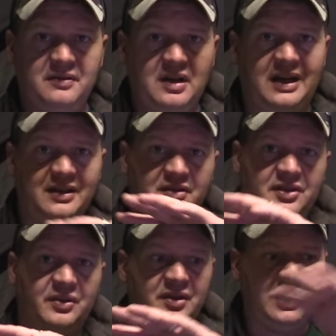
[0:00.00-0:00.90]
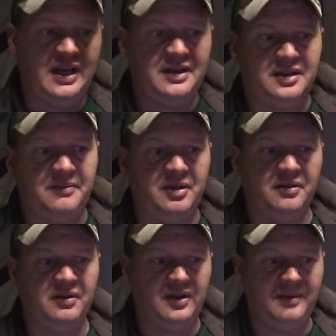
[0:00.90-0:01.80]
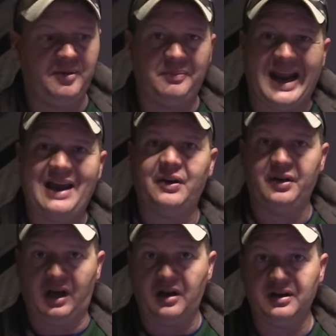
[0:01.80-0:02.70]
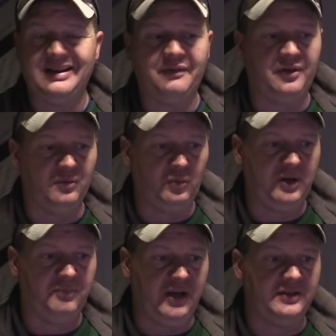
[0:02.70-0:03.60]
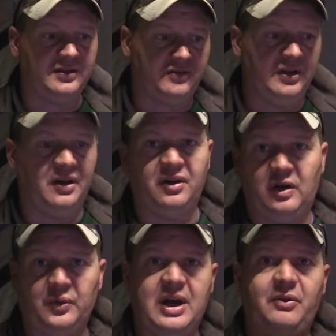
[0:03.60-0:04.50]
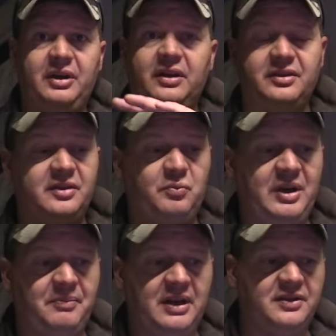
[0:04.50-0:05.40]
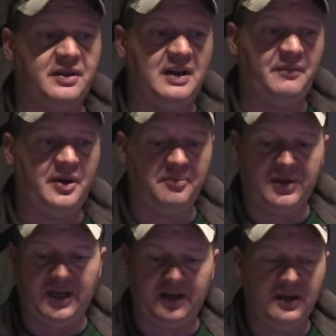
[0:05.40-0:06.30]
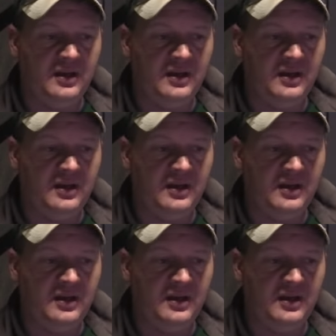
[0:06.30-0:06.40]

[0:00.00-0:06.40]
on certain days they've been they've been patterned on different weed beds that are around here because these weed beds are not very big.